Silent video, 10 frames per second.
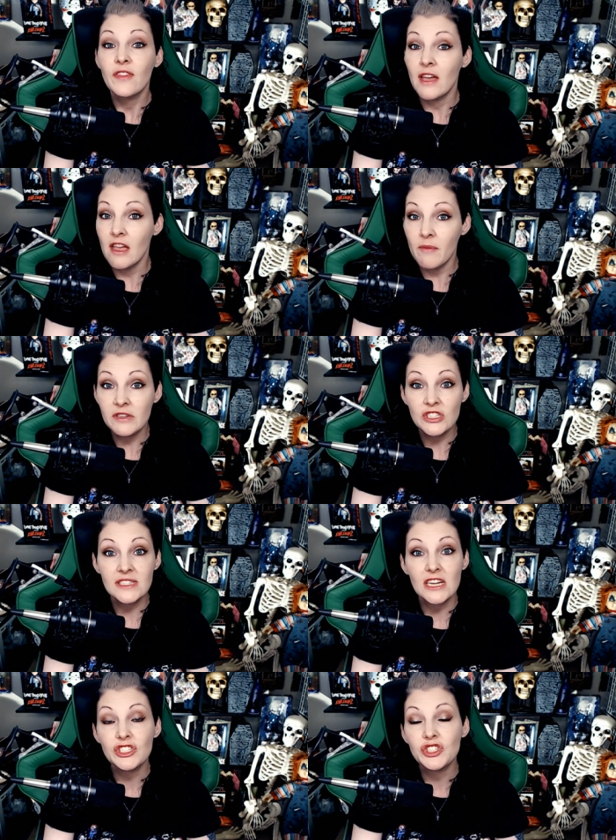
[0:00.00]
images
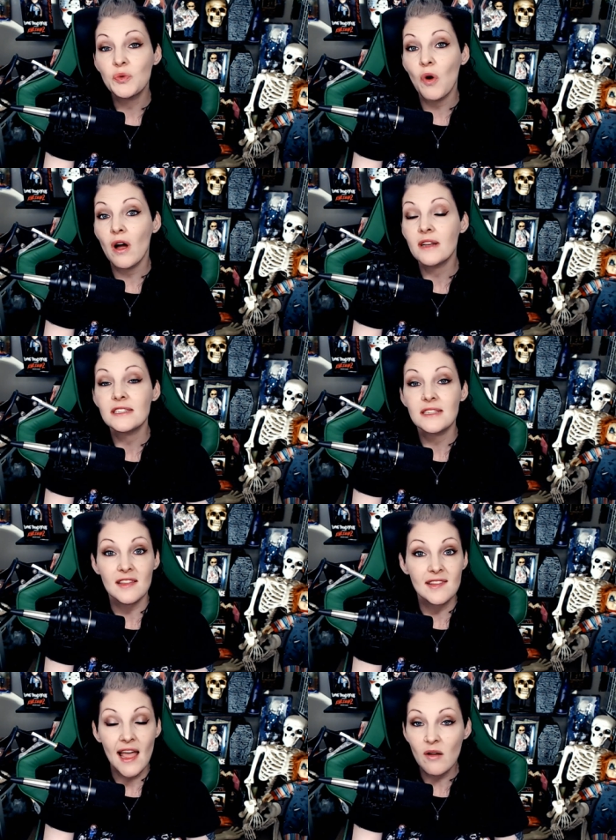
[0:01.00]
that you want, the
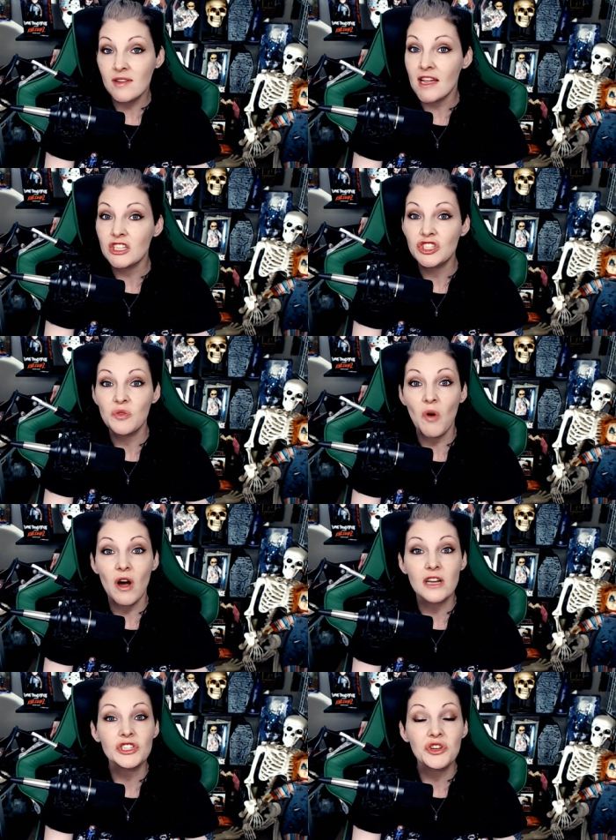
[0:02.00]
sounds that you
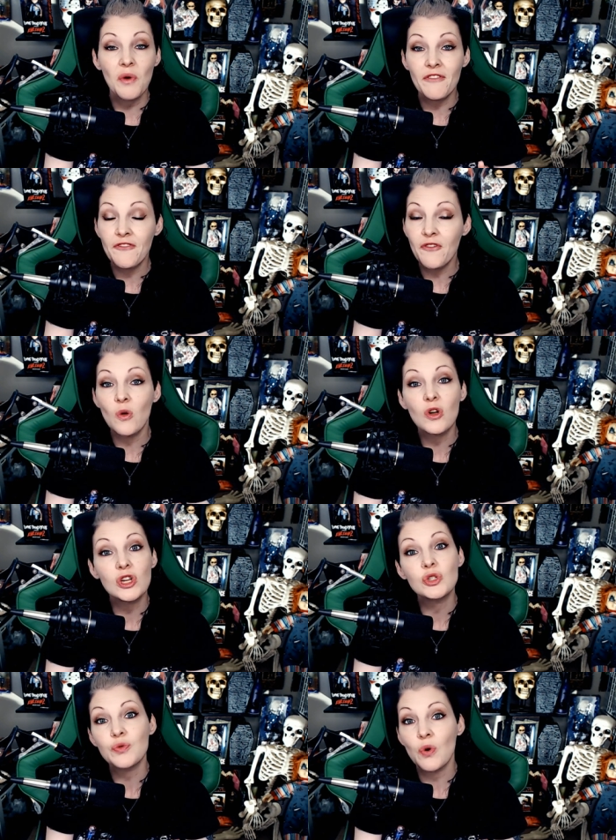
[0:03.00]
want. You have full
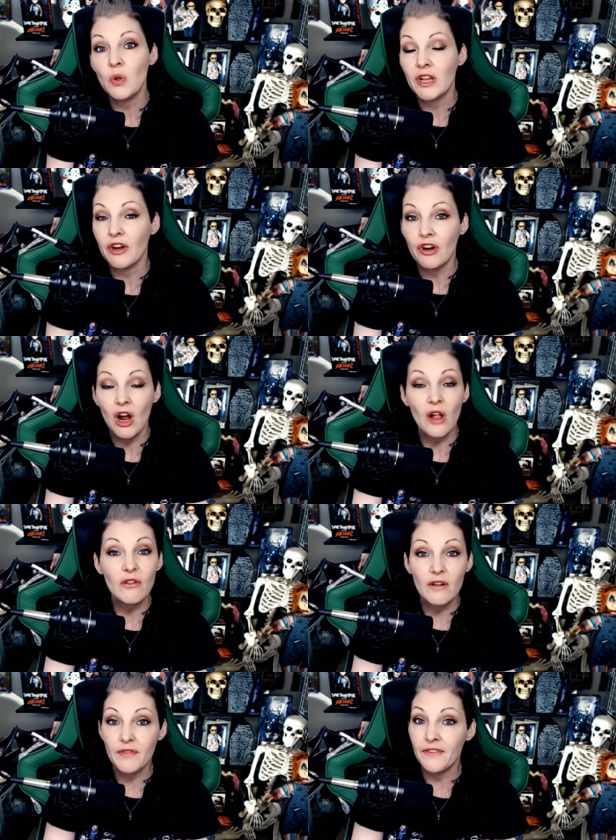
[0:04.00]
control here color
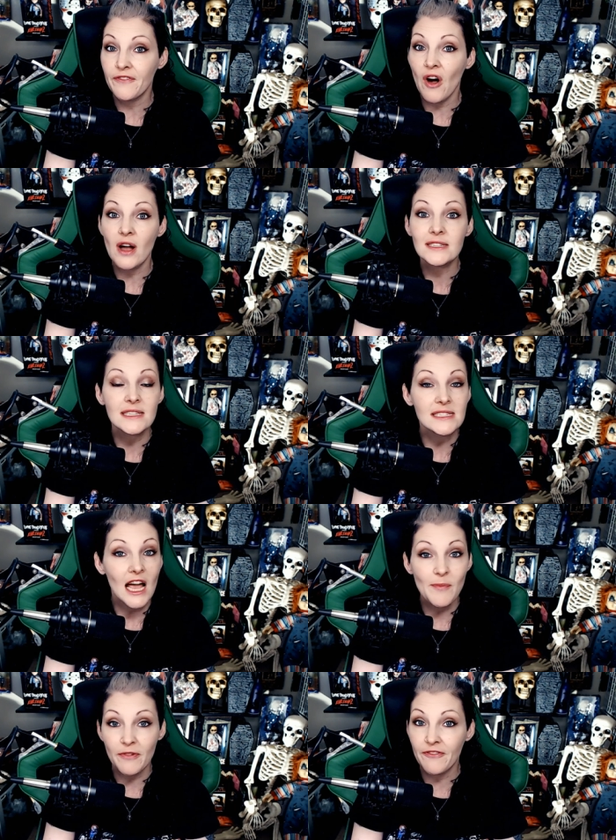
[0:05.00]
of the font, the
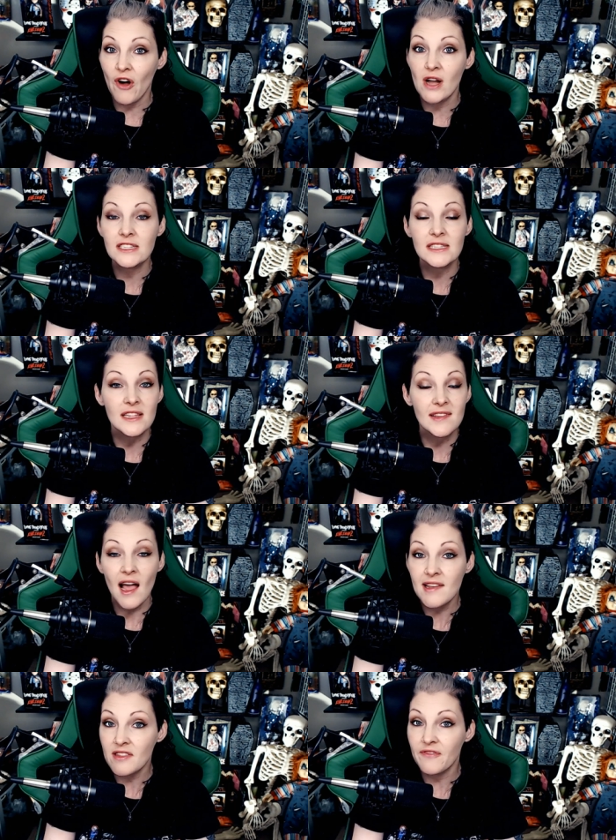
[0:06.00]
type of font, the
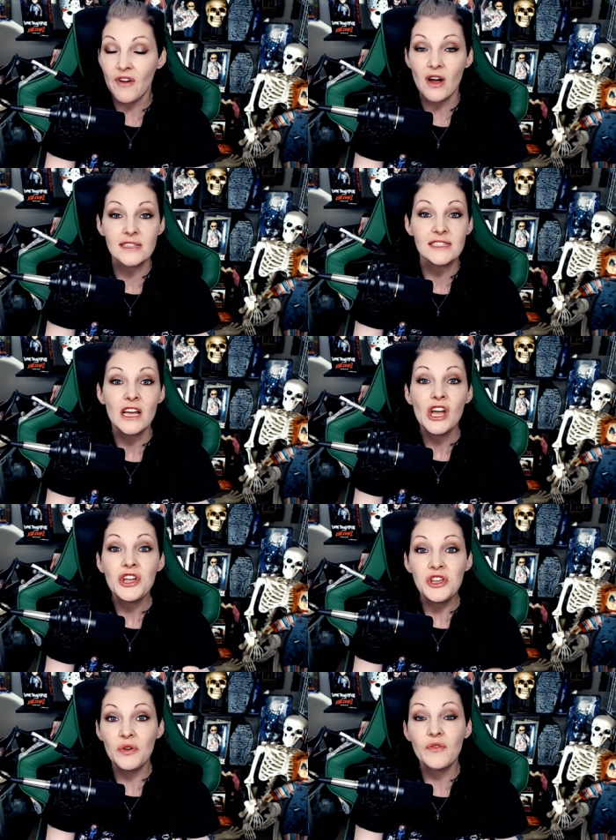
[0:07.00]
size of the font.
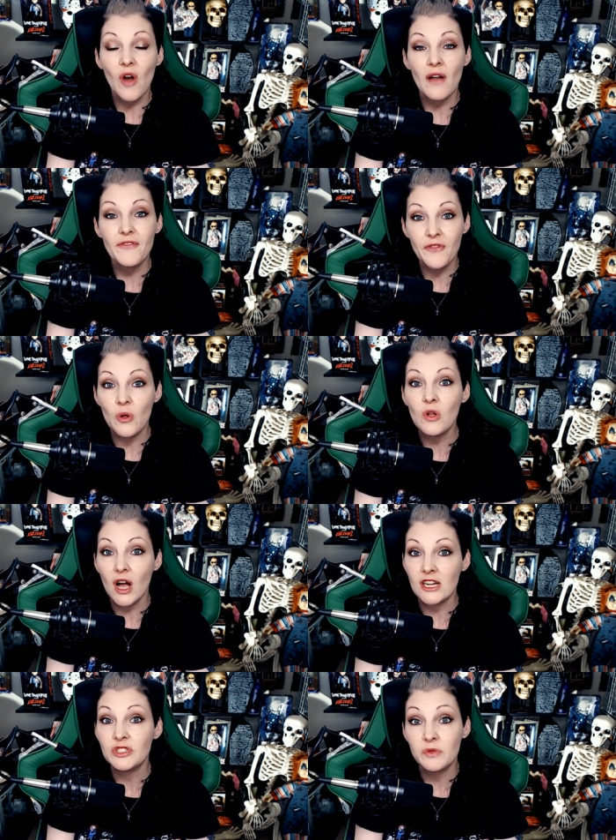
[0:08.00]
You've got full
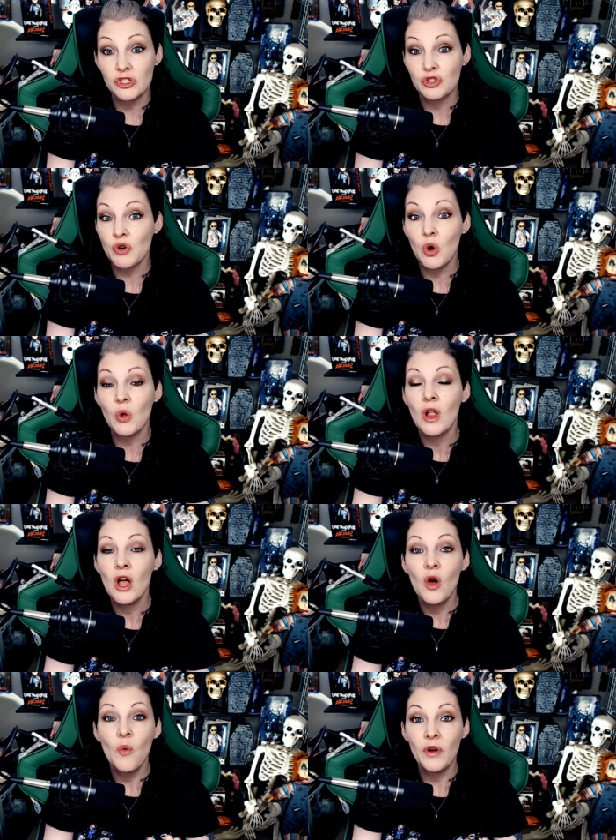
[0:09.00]
custom control
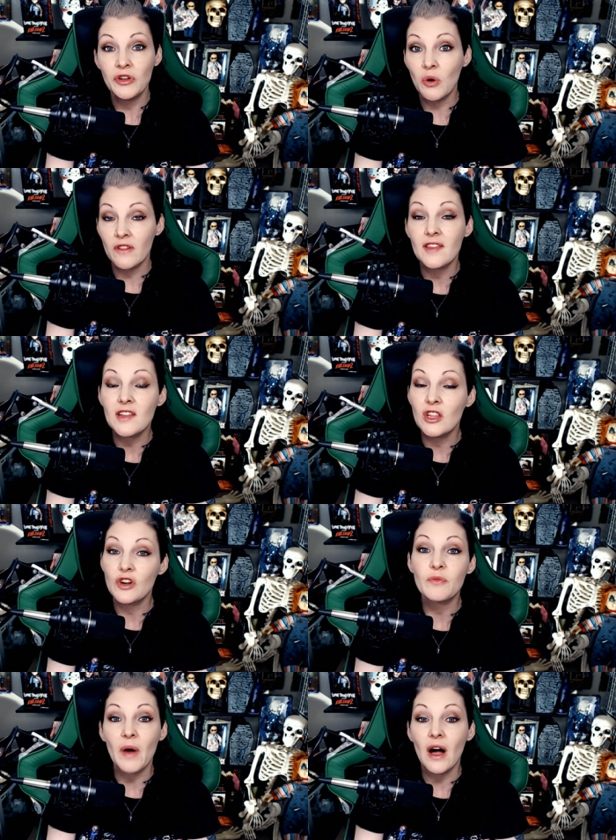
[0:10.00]
when you go to this
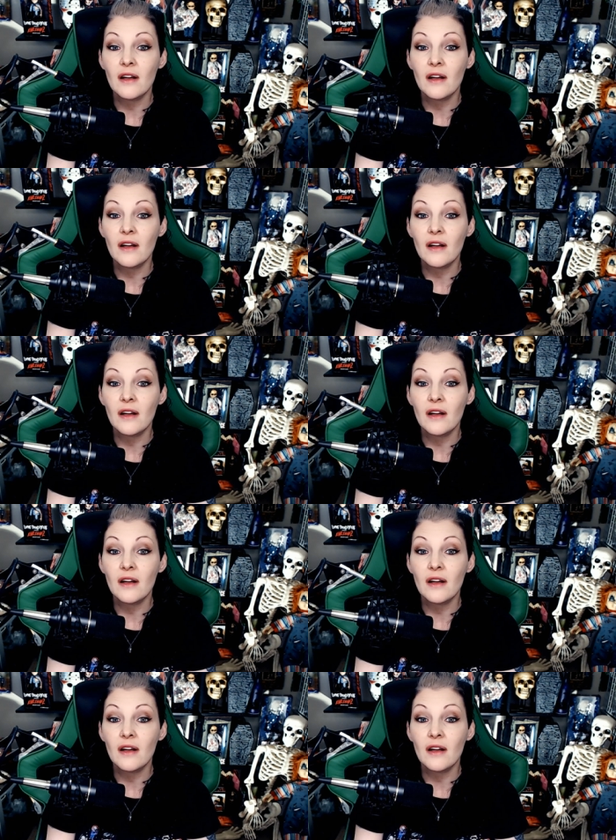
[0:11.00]
alert box.